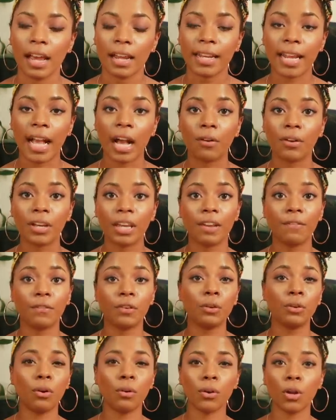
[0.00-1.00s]
Now, if
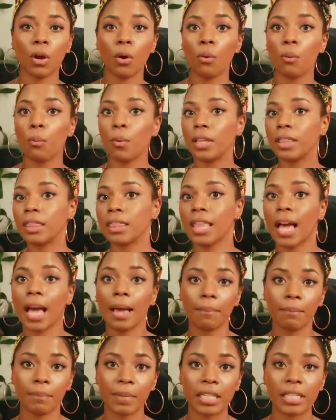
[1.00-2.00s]
you don't know what
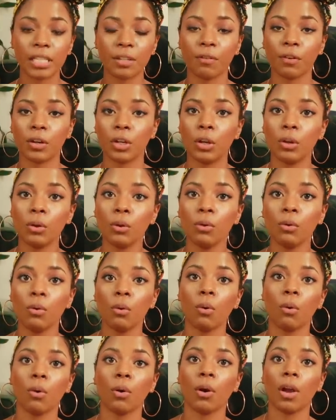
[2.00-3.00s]
that means for
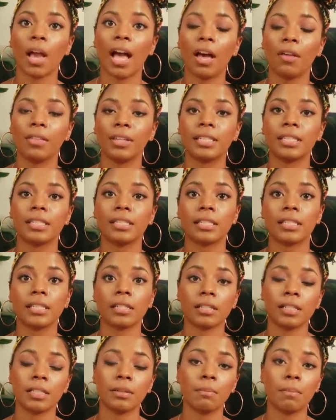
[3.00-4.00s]
you or how this is
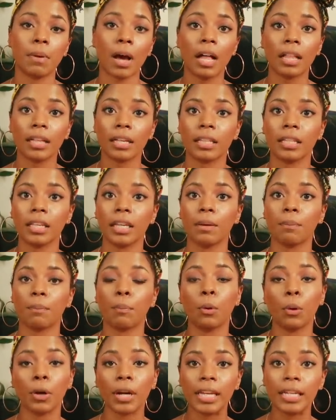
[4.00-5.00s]
symbolically
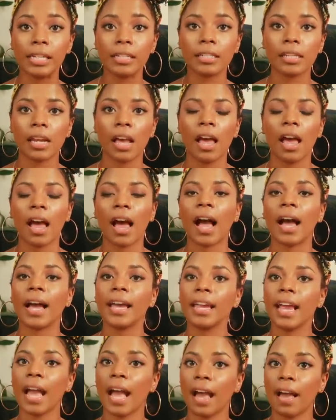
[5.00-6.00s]
important,
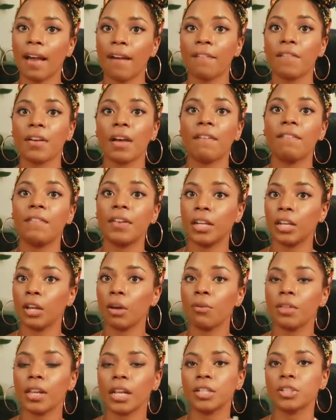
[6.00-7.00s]
I have a
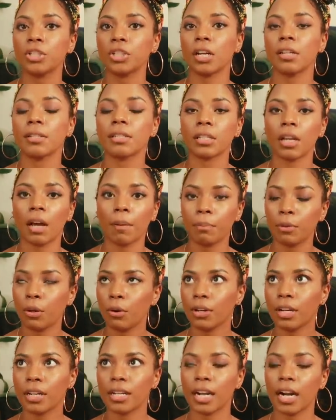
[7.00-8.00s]
video that I just
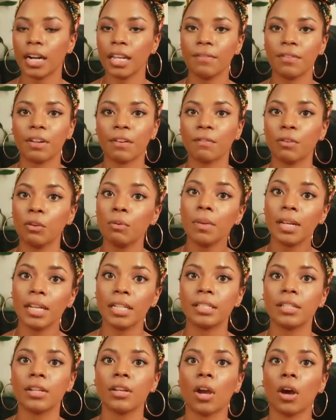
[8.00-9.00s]
uploaded not even a few
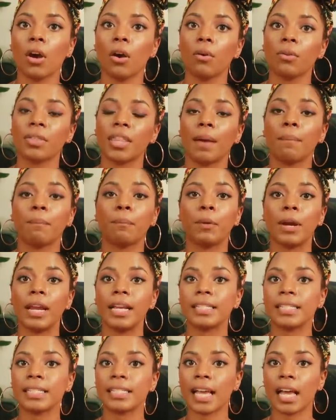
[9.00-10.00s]
minutes ago that
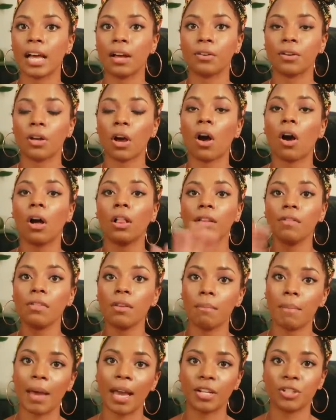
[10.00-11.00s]
breaks down all of
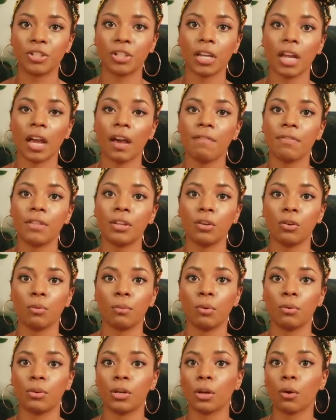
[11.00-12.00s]
the magic of the new
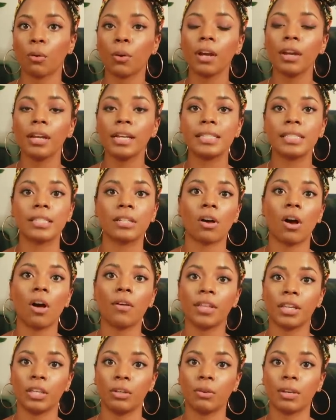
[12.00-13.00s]
moon in Aquarius and all
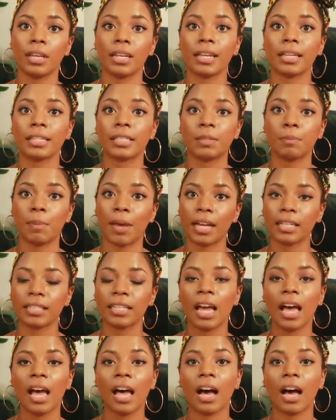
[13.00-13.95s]
that you can expect.